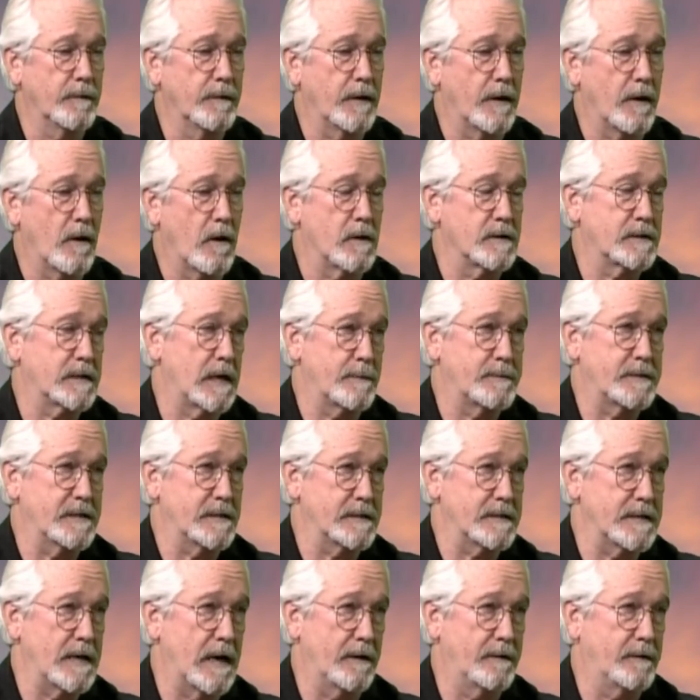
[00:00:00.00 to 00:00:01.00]
an autopsy
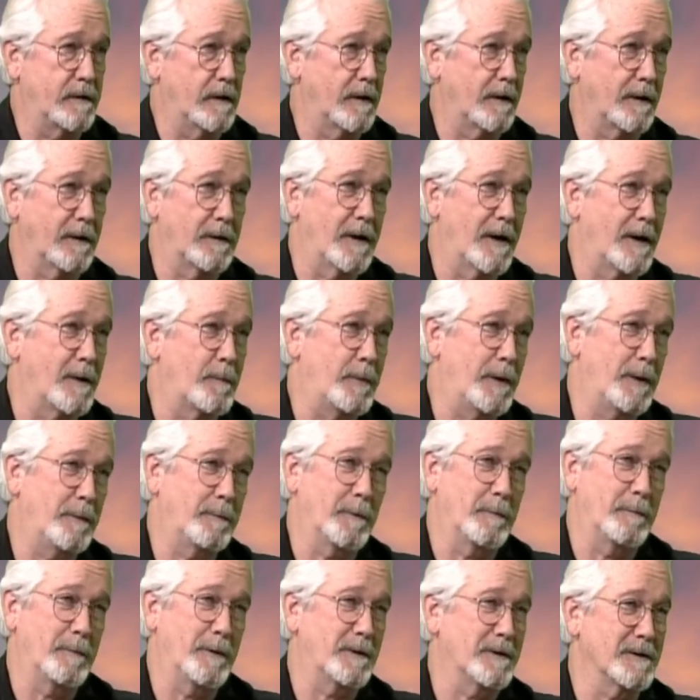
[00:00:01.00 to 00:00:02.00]
is not done. A lot of
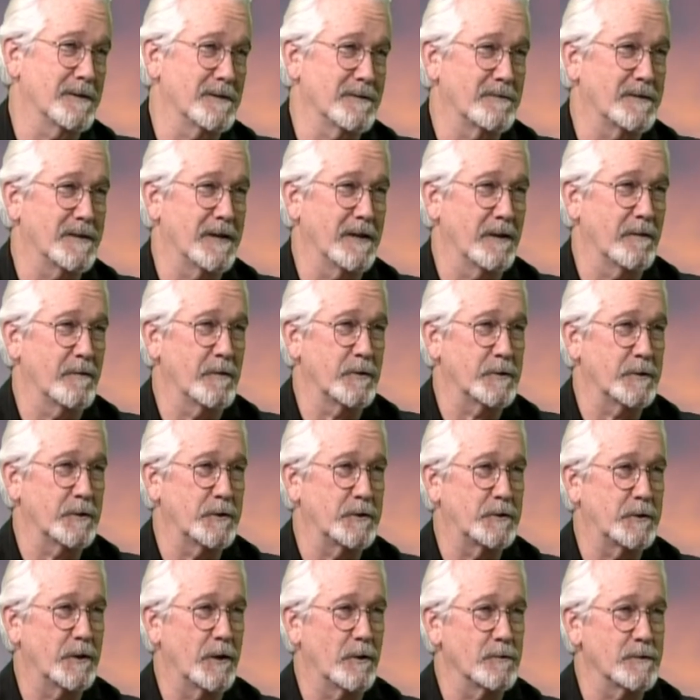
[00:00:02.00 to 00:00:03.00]
people, because of television
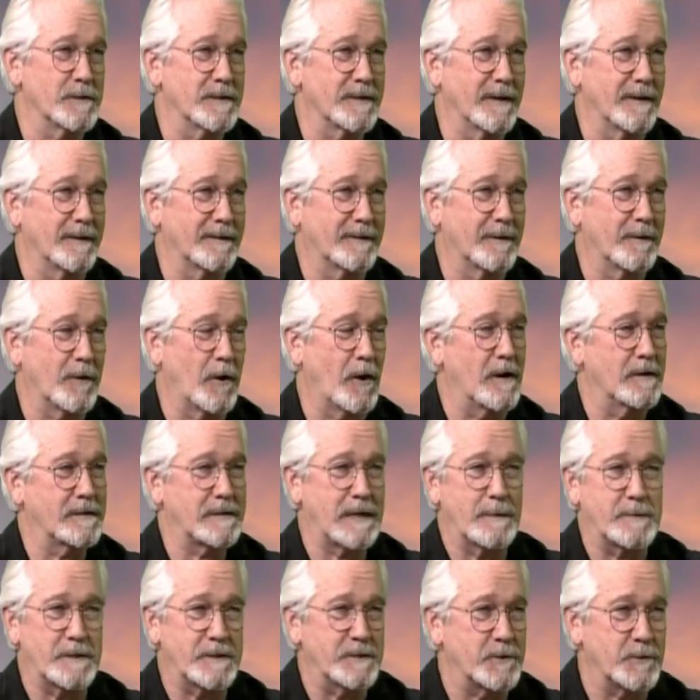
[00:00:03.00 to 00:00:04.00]
shows, think that
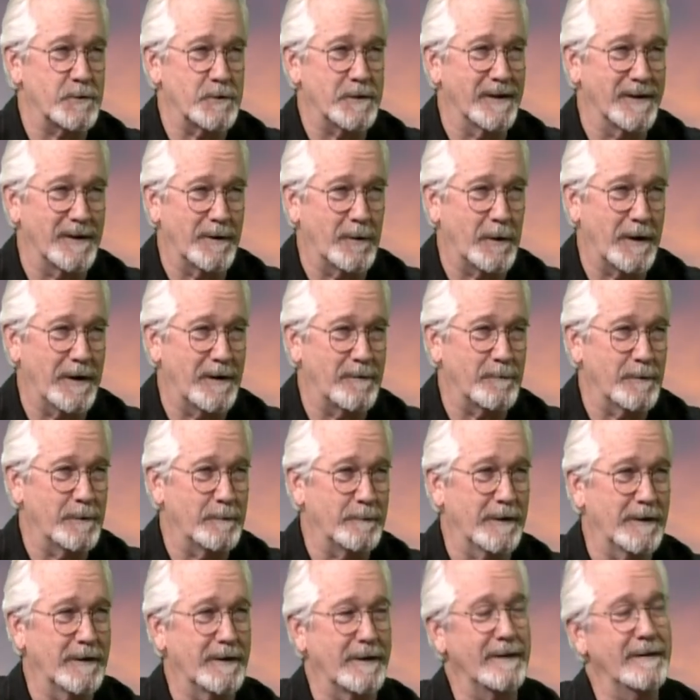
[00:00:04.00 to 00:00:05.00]
autopsies are done on
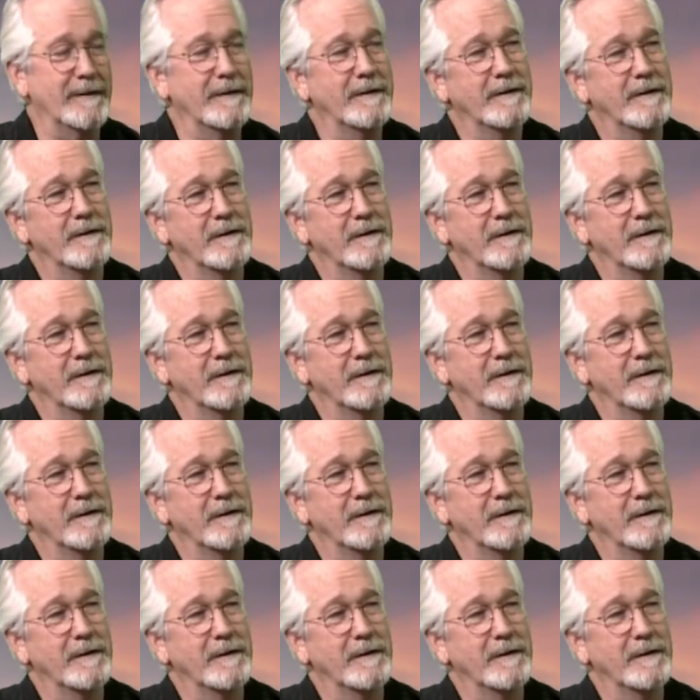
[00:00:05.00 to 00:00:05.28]
everybody.